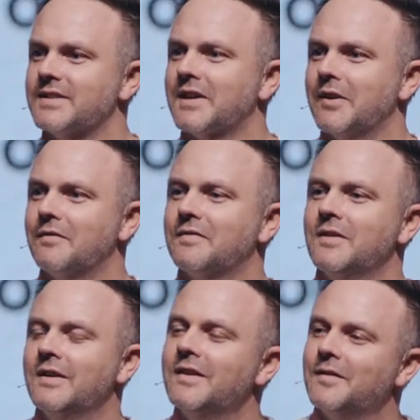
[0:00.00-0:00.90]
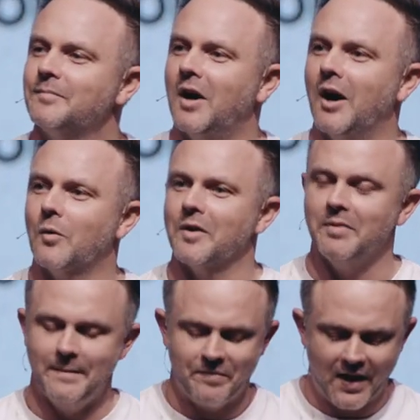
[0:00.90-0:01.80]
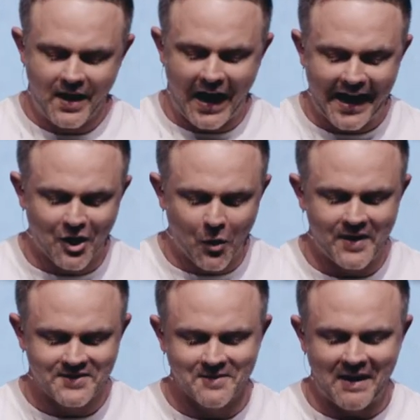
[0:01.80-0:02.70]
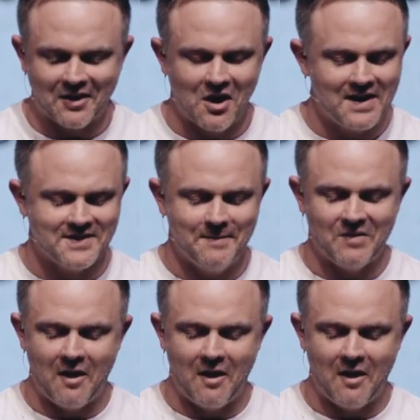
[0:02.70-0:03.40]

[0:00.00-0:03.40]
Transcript: It's kind of awkward, but I go into my closet. I